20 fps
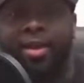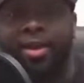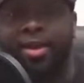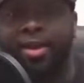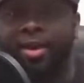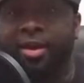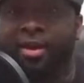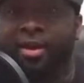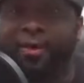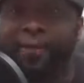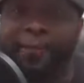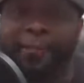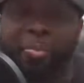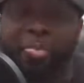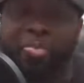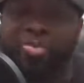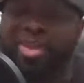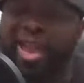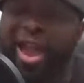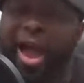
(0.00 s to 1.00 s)
And
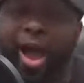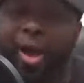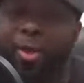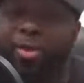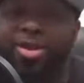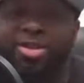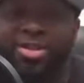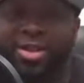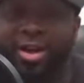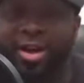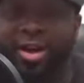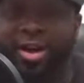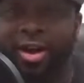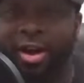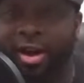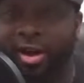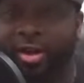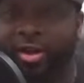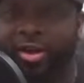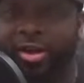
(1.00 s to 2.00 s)
I was
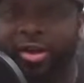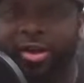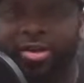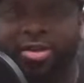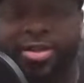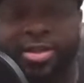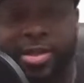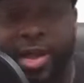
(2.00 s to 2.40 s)
on earlier.